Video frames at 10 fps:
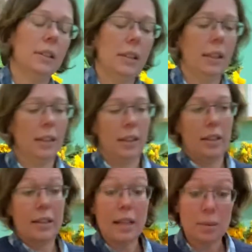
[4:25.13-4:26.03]
You can
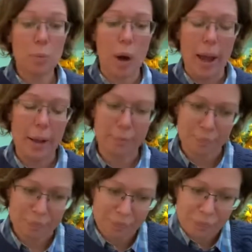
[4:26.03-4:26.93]
take some wire
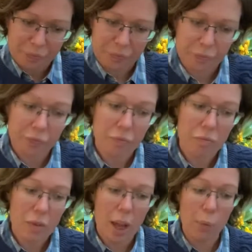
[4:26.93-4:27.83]

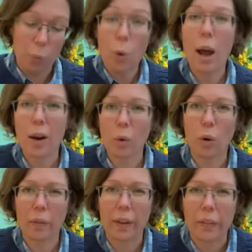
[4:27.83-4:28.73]
and wire all
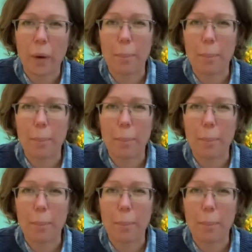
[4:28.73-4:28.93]
of these on.